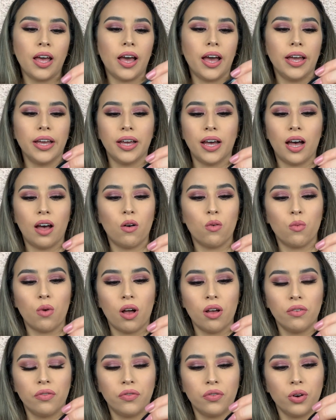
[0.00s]
I got
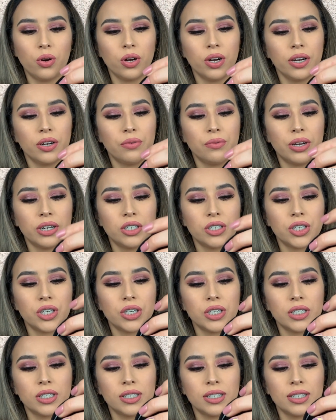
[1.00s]
Walford
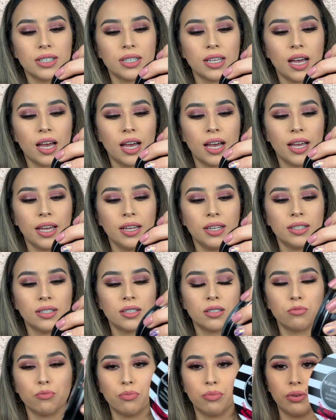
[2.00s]
Richards
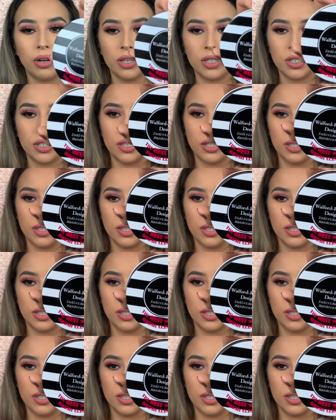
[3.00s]
Designs brush